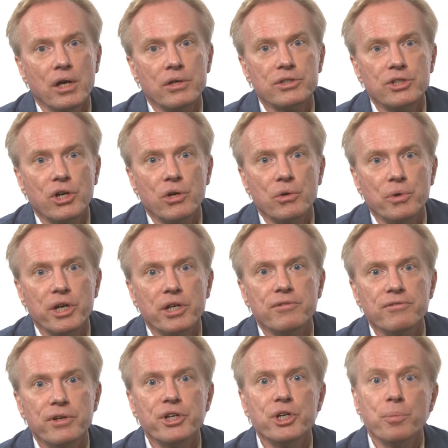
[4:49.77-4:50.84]
So in a
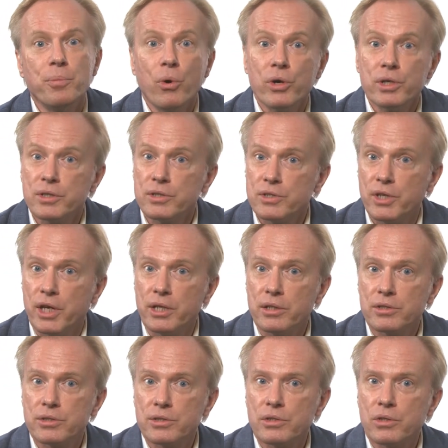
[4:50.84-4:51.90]
very important
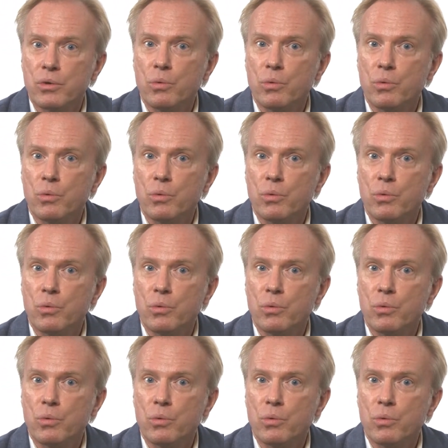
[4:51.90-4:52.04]
sense,